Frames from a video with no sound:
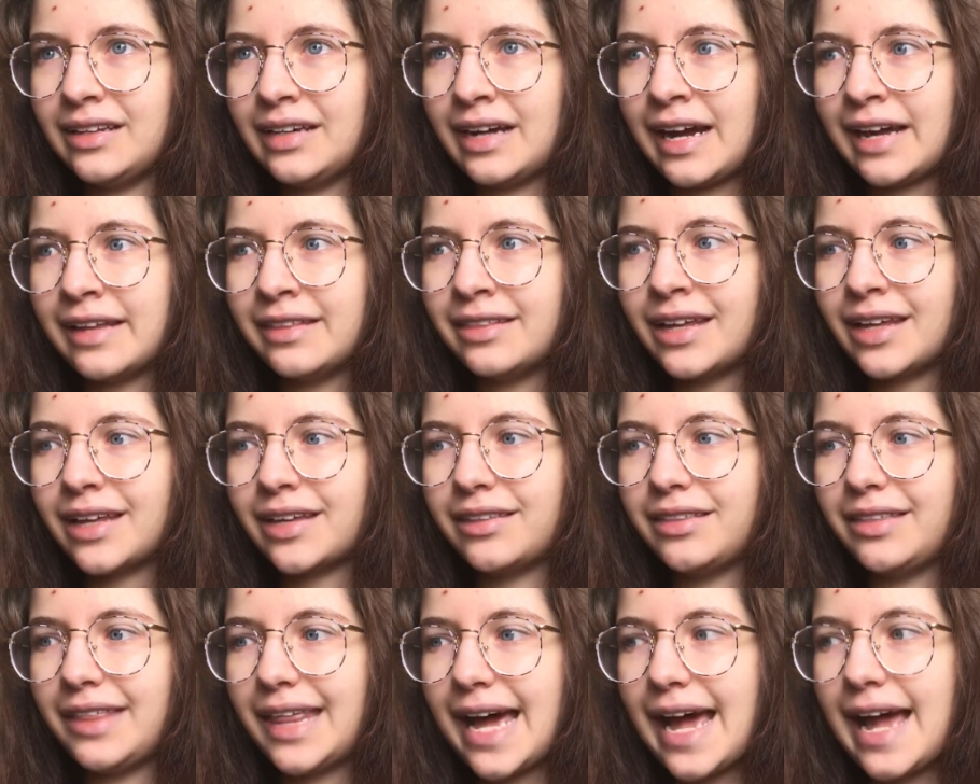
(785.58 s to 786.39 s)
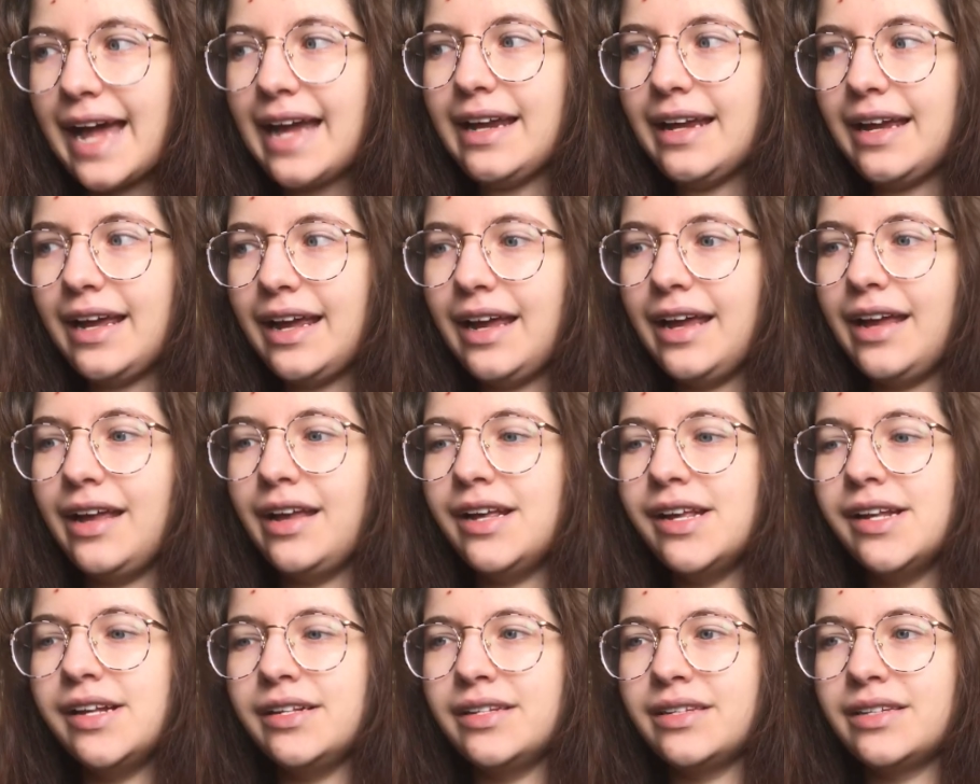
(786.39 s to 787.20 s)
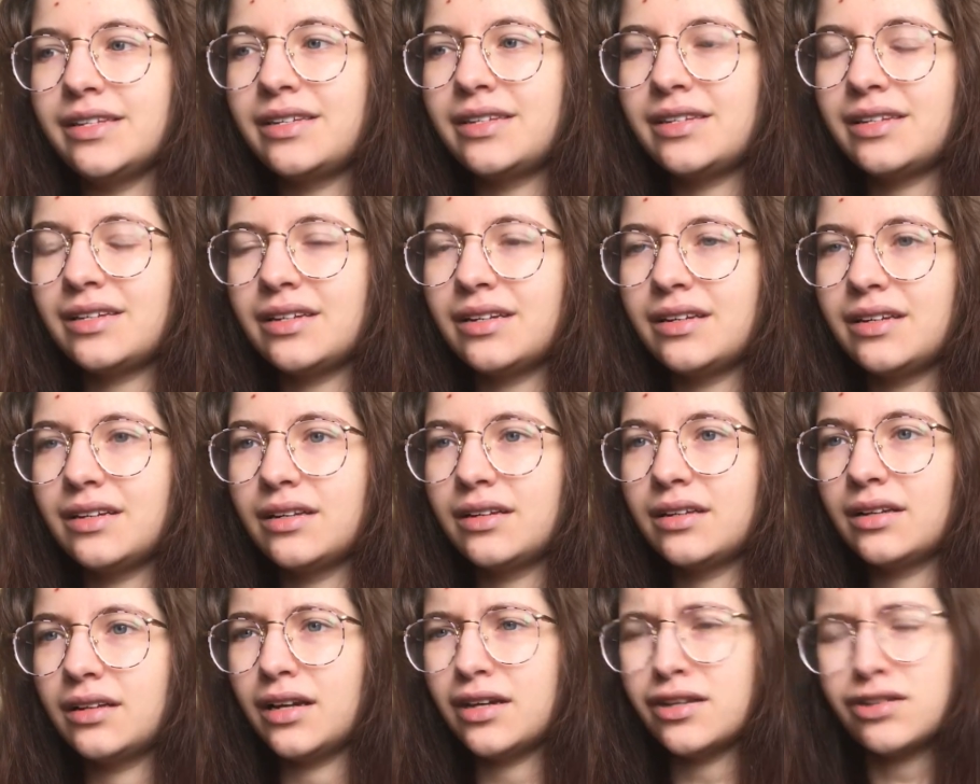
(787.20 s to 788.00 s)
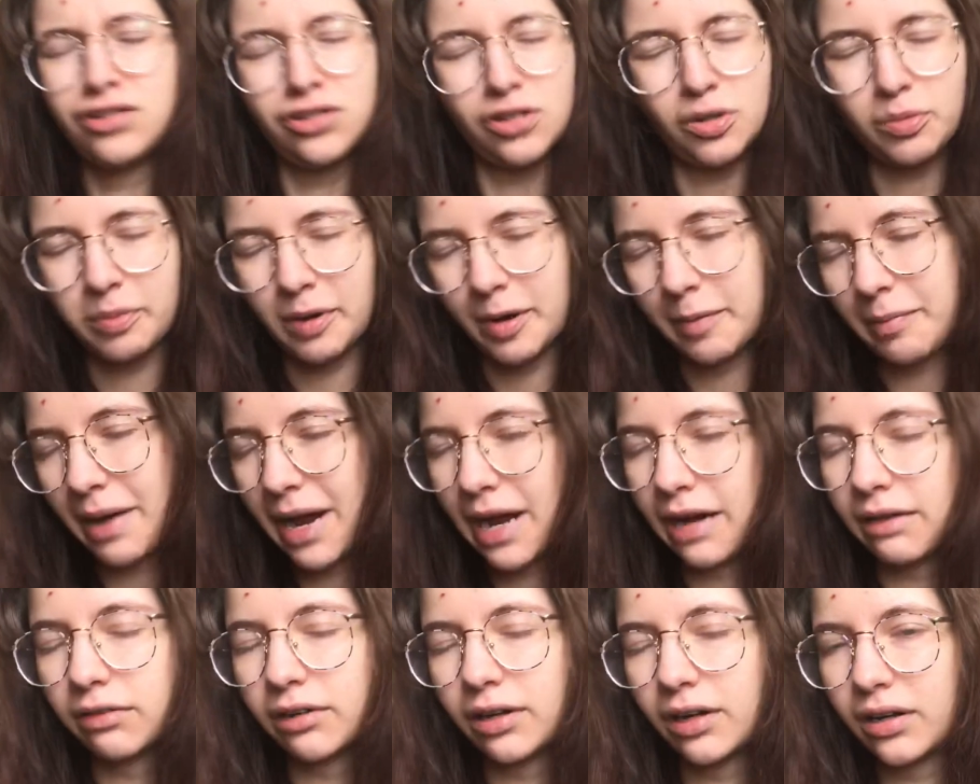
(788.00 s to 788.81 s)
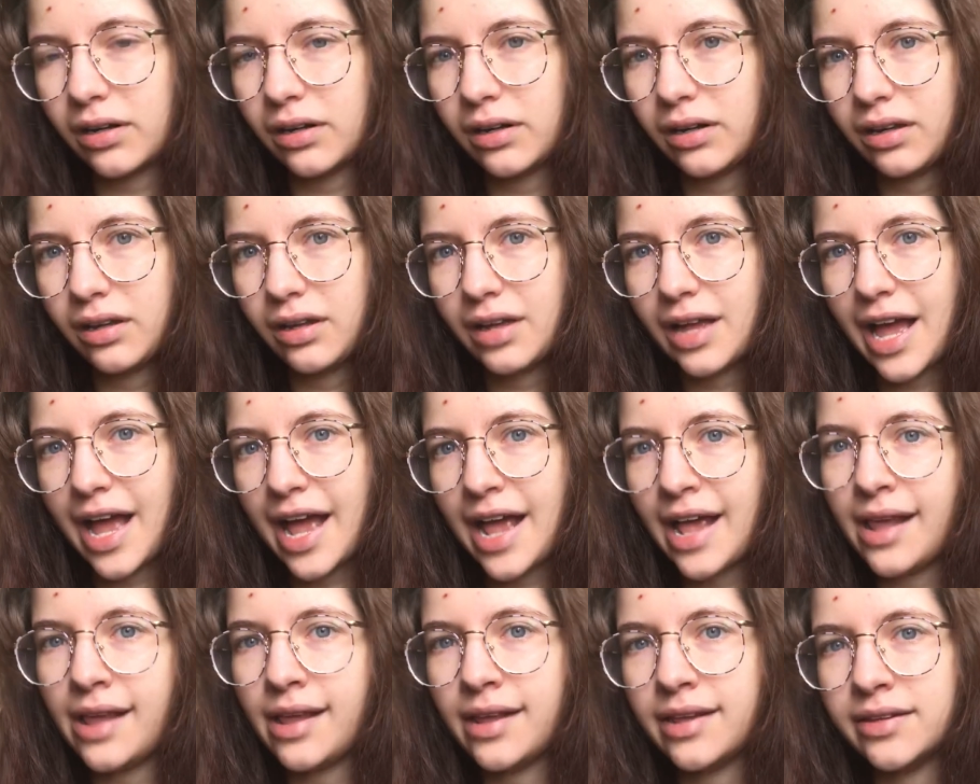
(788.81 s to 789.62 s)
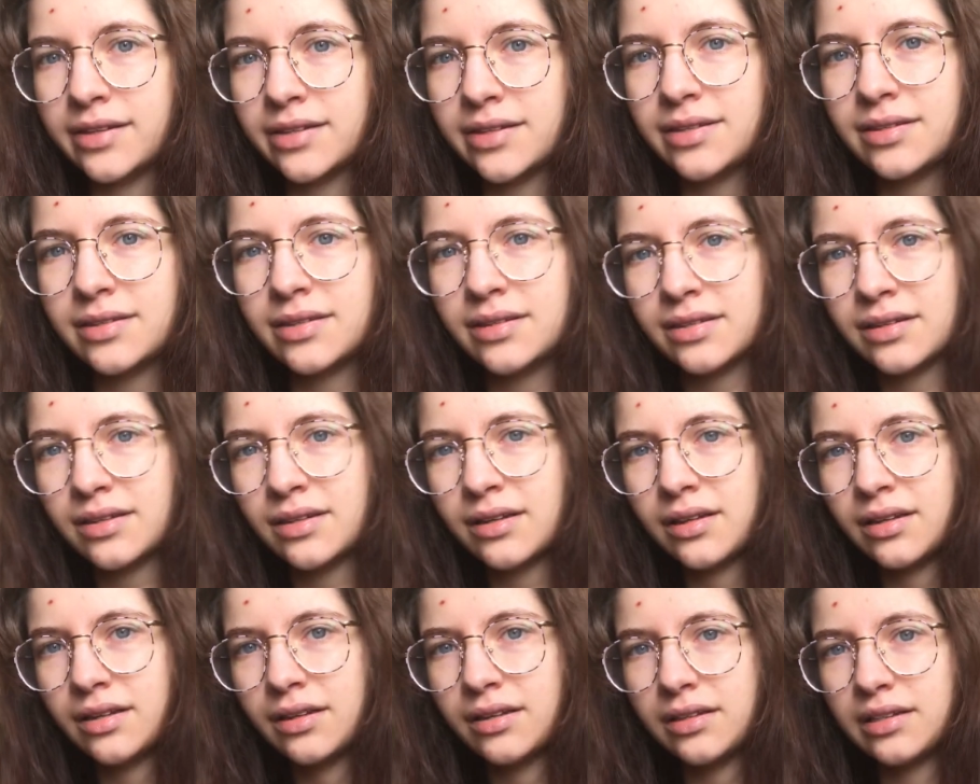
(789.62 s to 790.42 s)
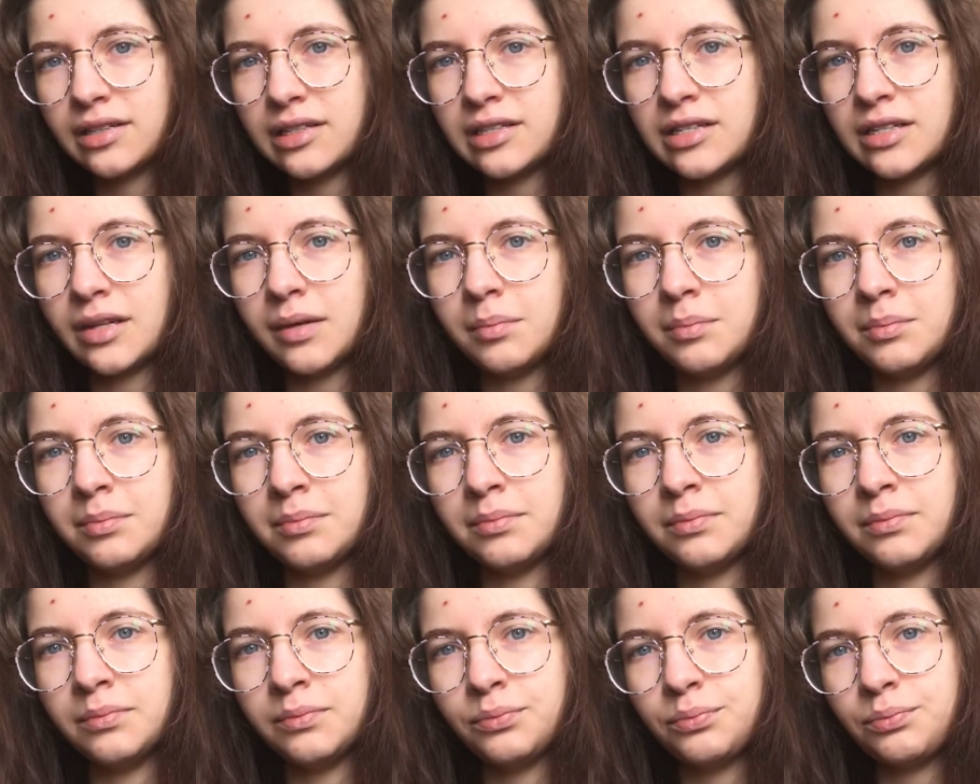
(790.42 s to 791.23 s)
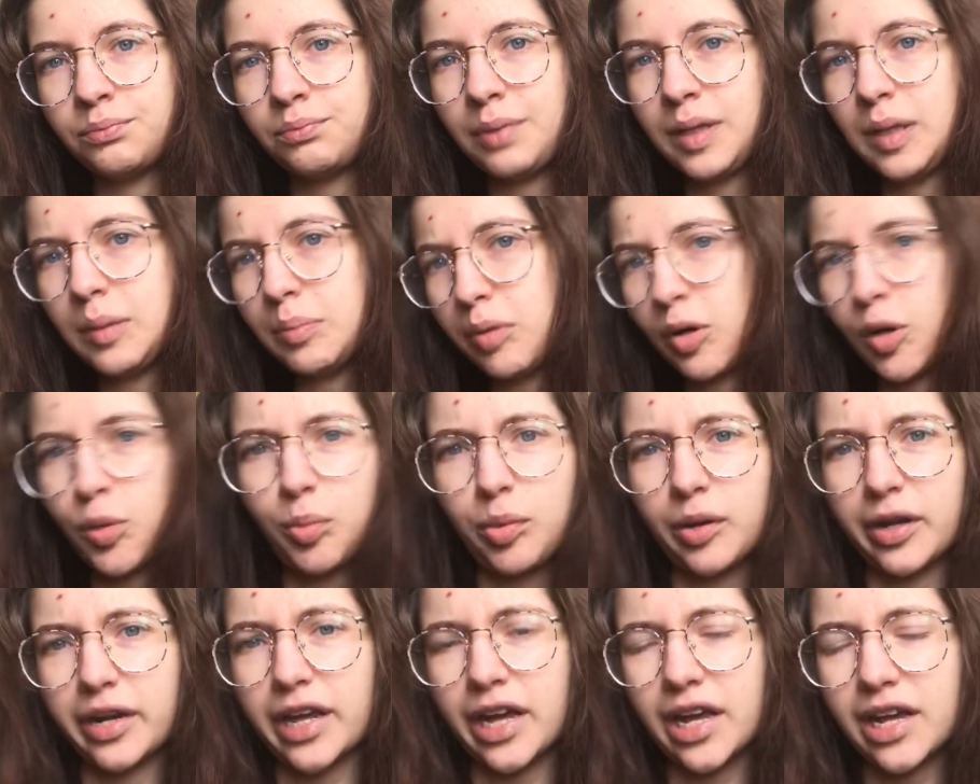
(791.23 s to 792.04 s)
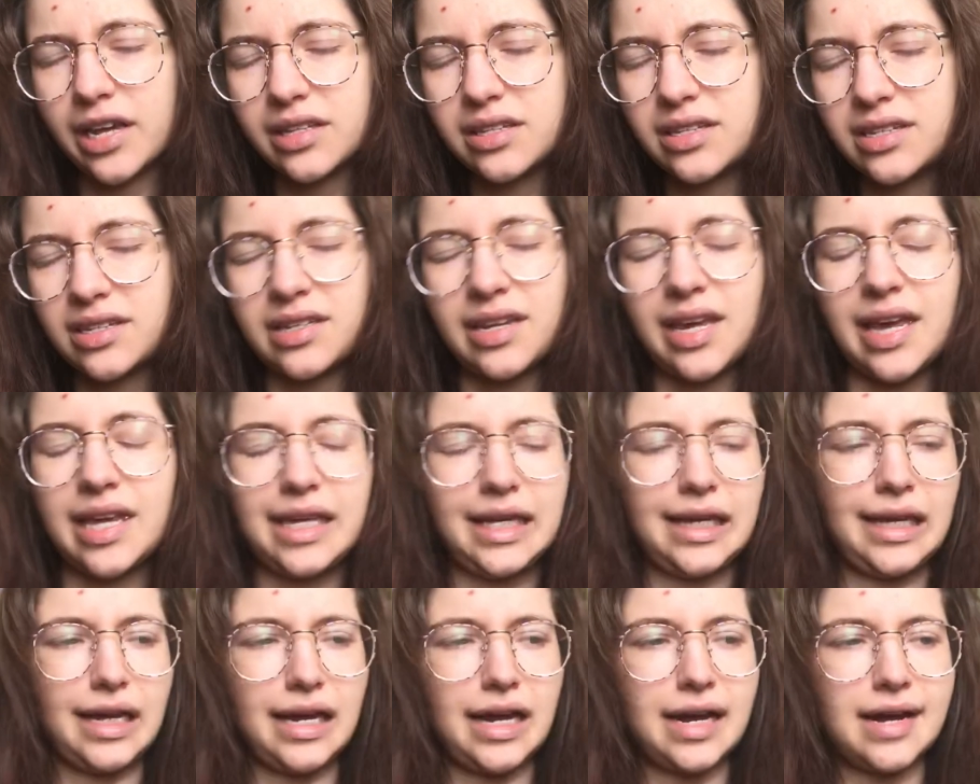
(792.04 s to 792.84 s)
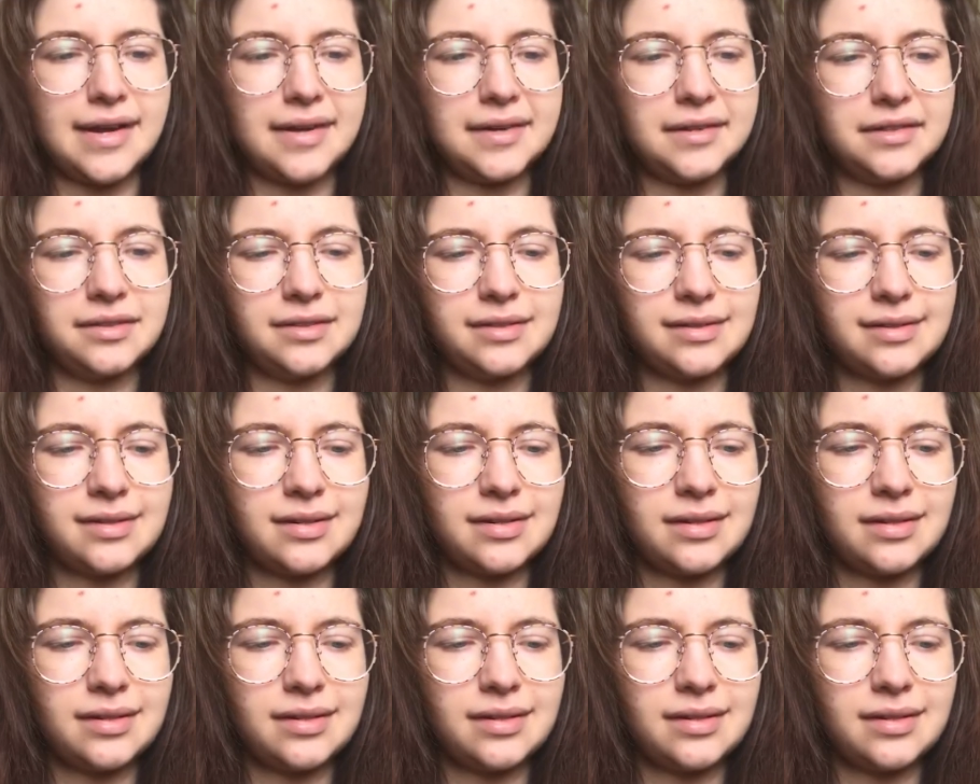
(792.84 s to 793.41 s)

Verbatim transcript: I think that is a superpower, as some people put it. And